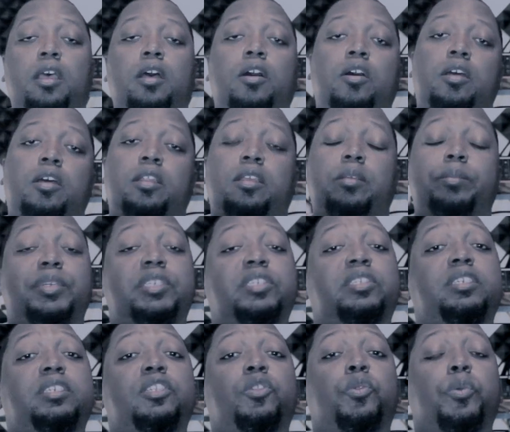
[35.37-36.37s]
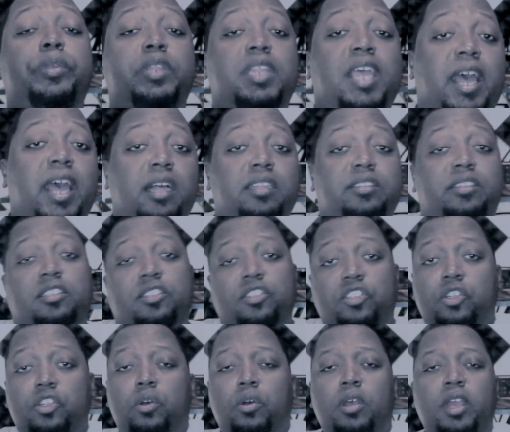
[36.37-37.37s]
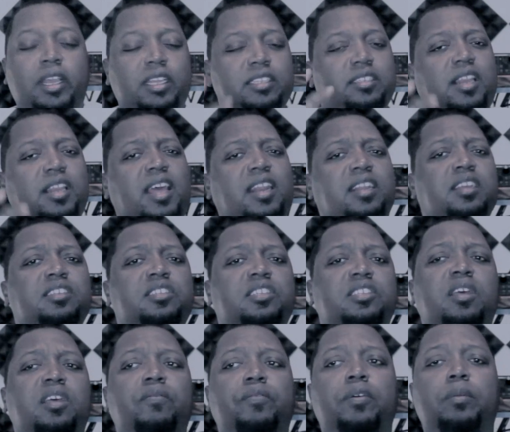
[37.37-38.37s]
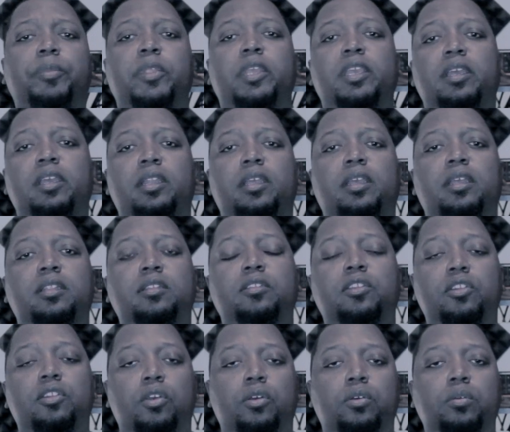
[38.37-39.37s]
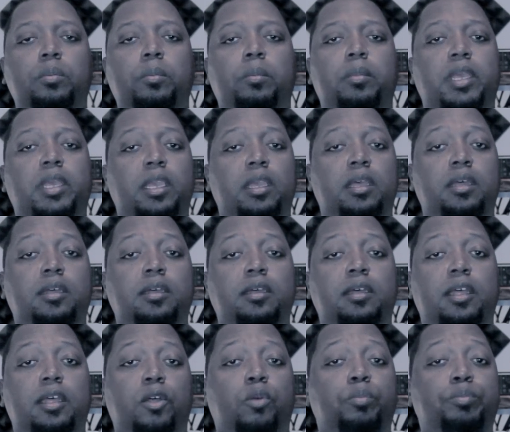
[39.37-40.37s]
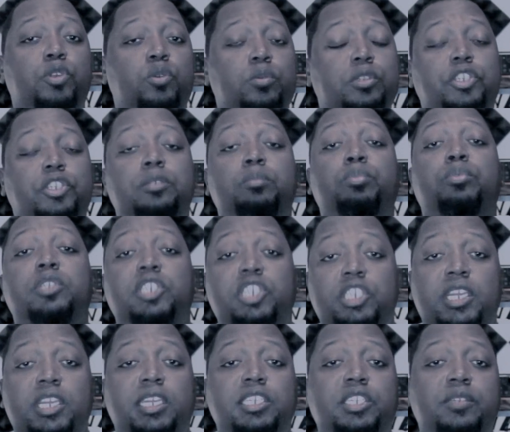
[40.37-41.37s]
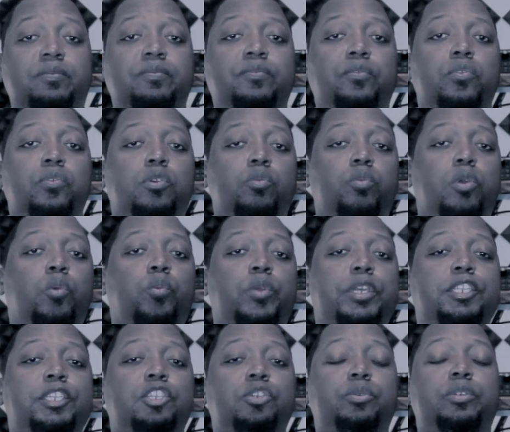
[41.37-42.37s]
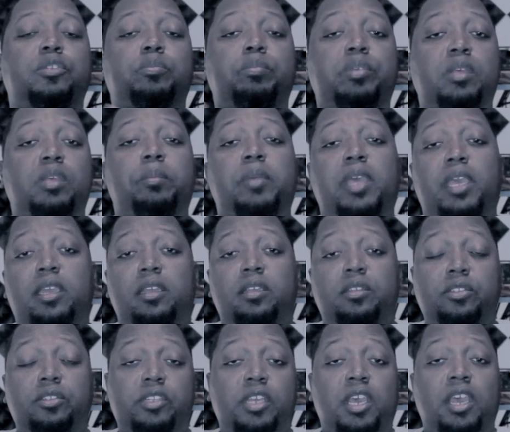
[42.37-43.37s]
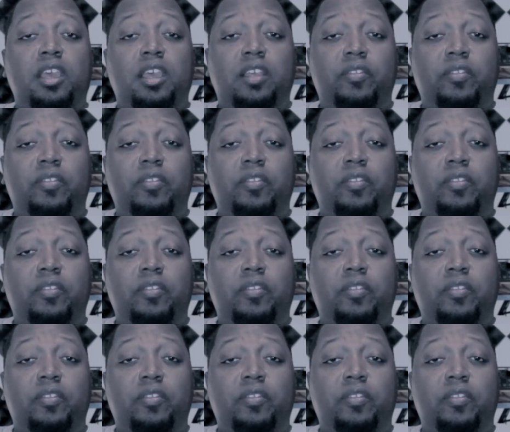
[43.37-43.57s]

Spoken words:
and MPC 3000. So there's a lot of good stuff up there that, you know, may help you with your appreciation for what we do as beat makers.